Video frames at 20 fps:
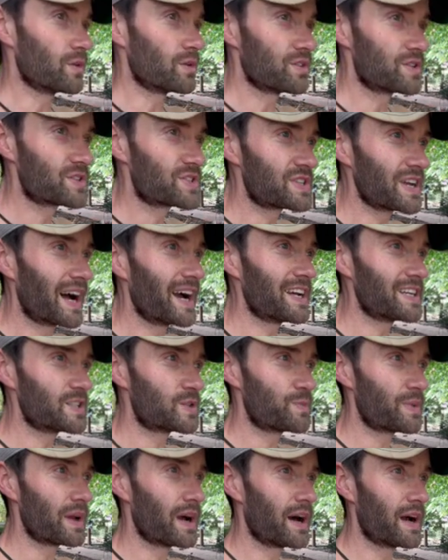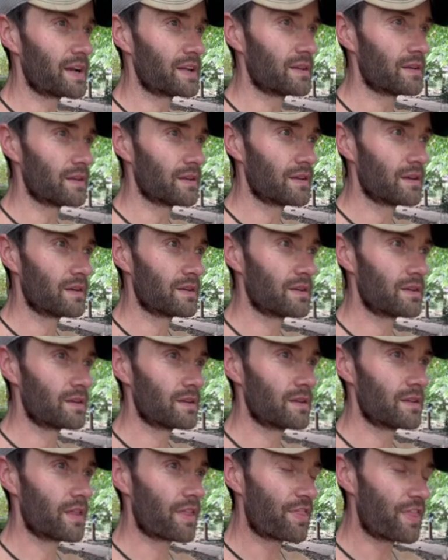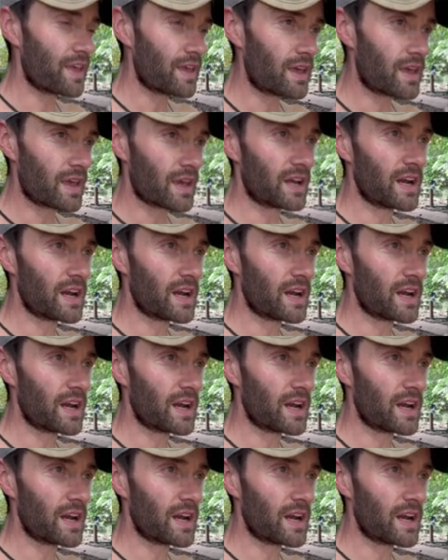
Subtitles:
the science behind thinking